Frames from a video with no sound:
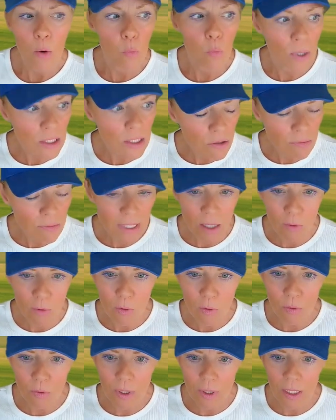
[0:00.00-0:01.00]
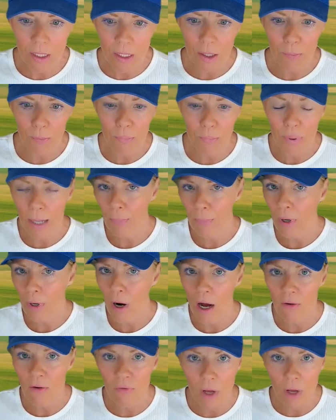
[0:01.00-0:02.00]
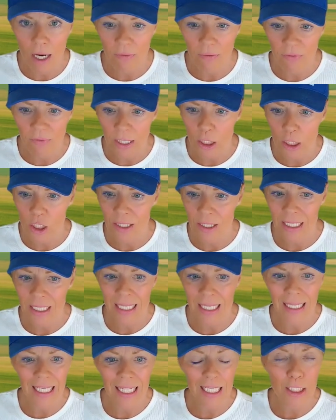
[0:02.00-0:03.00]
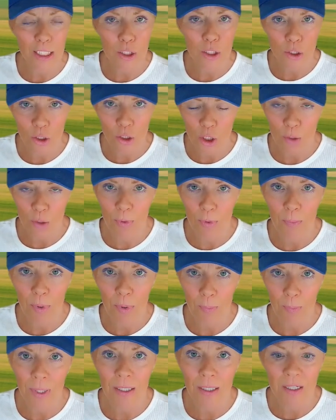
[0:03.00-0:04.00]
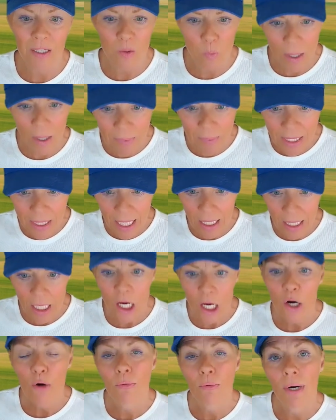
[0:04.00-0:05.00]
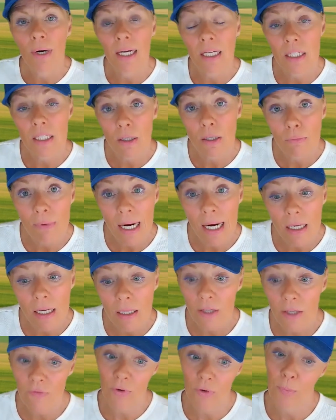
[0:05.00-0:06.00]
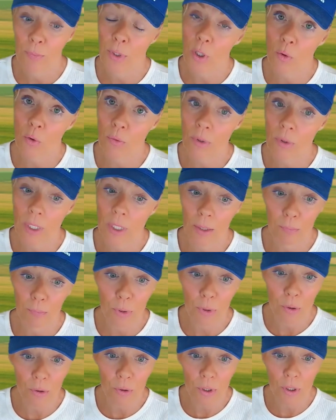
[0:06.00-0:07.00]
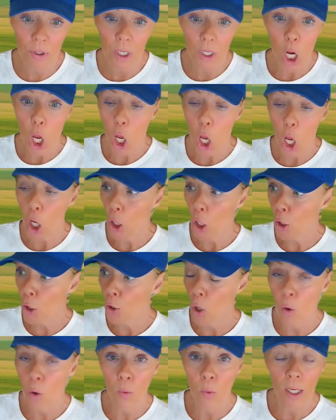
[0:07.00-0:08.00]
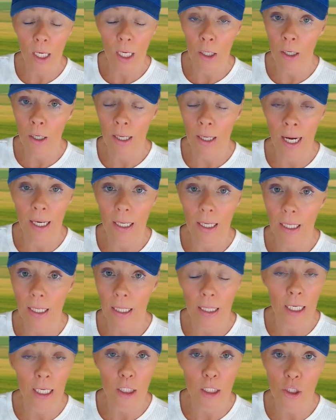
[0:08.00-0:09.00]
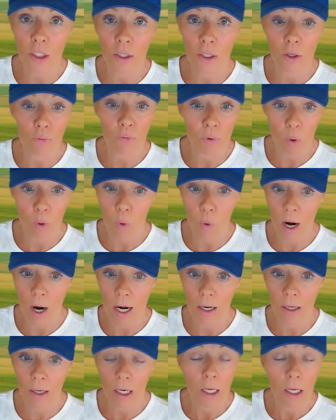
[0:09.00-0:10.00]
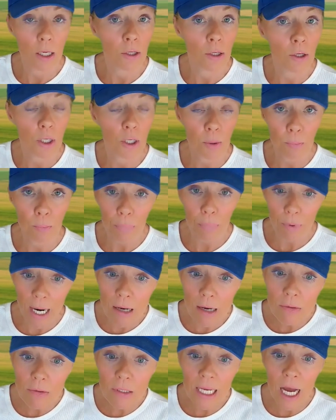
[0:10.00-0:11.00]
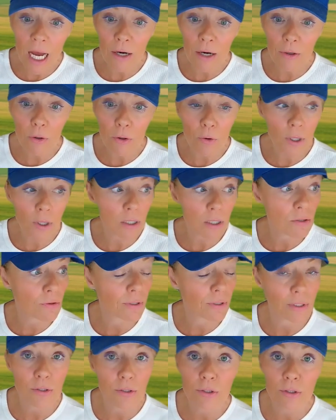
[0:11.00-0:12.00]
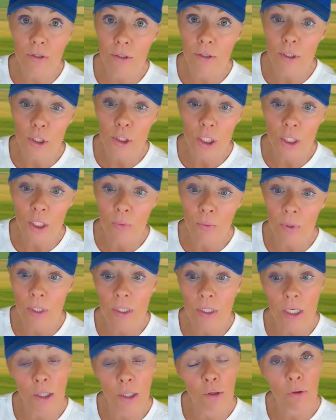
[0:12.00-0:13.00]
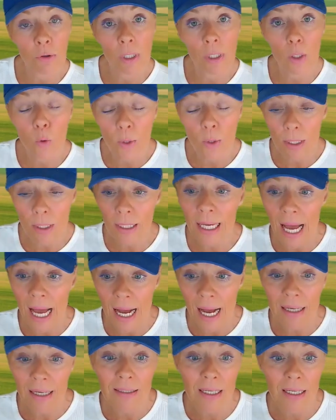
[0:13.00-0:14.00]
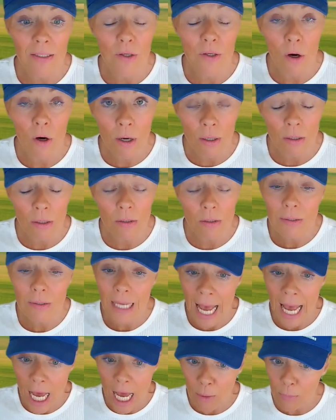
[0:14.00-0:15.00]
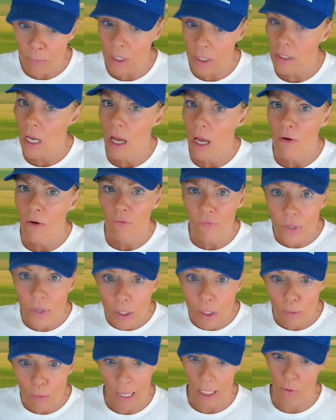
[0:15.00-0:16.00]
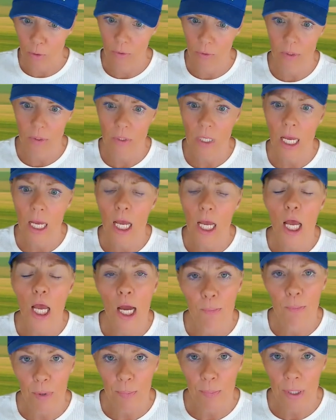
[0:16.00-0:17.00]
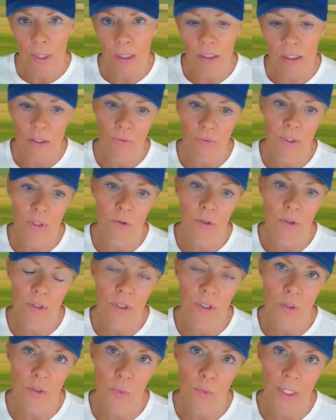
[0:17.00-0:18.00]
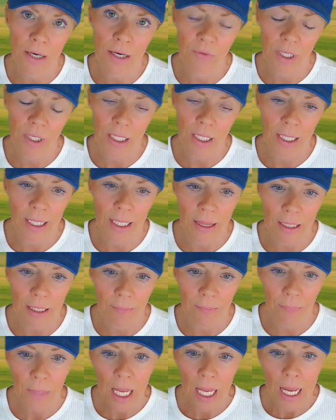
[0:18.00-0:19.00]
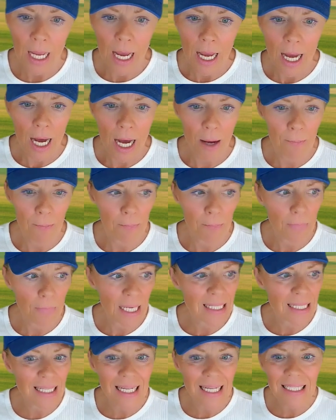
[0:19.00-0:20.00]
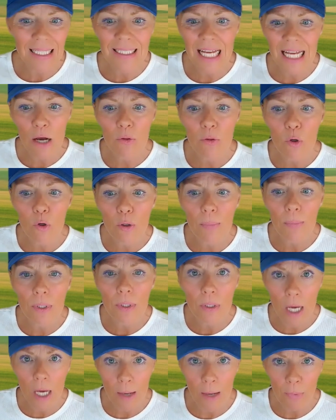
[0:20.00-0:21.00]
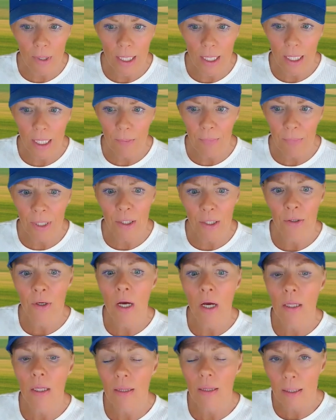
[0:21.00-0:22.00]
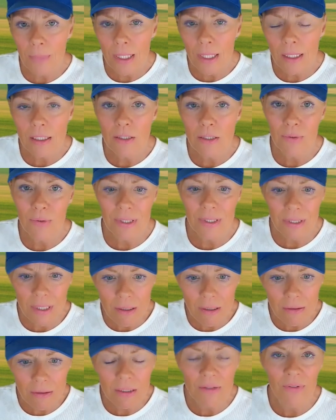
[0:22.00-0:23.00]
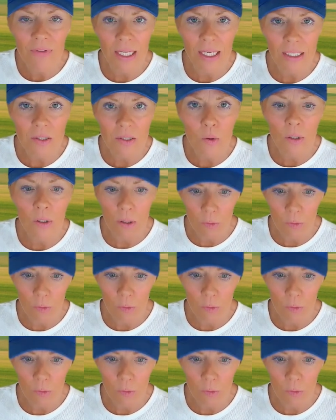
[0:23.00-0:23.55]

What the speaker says: Once you download it, Prepper offline functions like a searchable preparedness website running directly from your own computer. No internet connection required. You can browse categories, you can search keywords, and you can quickly access articles, handbooks, field manuals, and preparedness resources whenever you need them. It's like a downloadable library, but you're not limited to a single device or